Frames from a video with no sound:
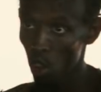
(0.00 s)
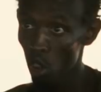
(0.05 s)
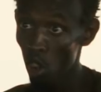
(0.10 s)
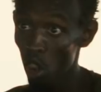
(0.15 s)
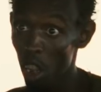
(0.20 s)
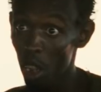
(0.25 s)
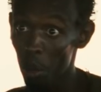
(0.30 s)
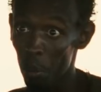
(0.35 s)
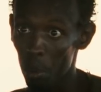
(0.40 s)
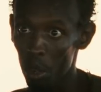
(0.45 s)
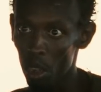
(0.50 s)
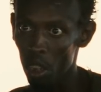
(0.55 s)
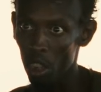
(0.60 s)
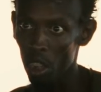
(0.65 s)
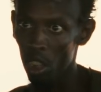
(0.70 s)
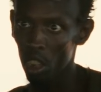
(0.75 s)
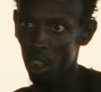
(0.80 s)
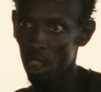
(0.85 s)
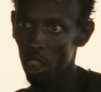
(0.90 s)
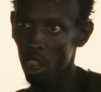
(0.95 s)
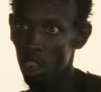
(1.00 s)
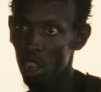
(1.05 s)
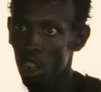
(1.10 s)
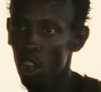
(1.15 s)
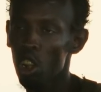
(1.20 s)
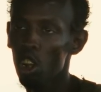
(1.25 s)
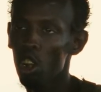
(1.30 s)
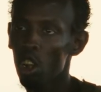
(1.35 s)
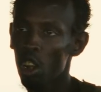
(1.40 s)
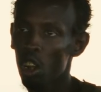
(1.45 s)
Look at me, sure.
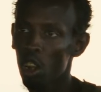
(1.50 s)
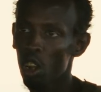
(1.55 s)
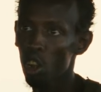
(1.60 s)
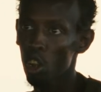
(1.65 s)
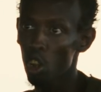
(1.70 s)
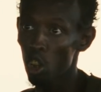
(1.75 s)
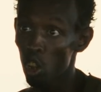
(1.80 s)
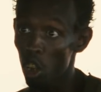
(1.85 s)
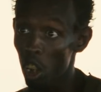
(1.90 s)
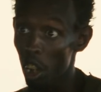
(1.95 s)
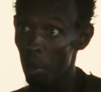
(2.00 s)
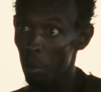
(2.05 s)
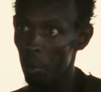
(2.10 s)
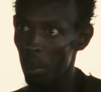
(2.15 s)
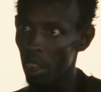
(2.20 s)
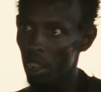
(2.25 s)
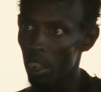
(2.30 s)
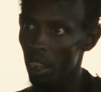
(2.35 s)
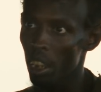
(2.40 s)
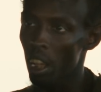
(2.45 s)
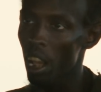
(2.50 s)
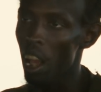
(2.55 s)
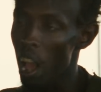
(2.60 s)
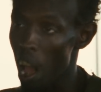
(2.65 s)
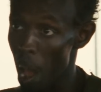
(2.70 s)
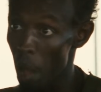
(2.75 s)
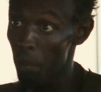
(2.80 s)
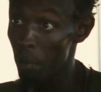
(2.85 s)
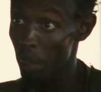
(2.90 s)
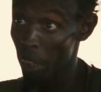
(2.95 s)
Look at me, sure.
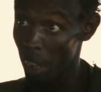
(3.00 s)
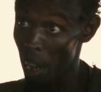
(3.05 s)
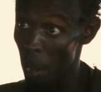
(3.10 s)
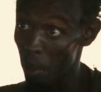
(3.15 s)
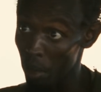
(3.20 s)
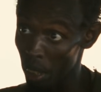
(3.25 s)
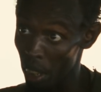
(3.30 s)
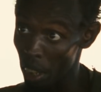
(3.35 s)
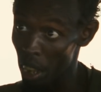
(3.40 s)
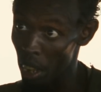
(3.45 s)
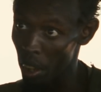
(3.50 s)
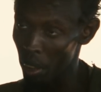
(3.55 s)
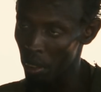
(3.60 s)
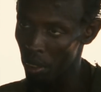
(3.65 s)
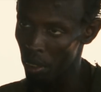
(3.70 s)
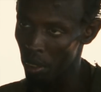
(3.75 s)
I'm the captain now.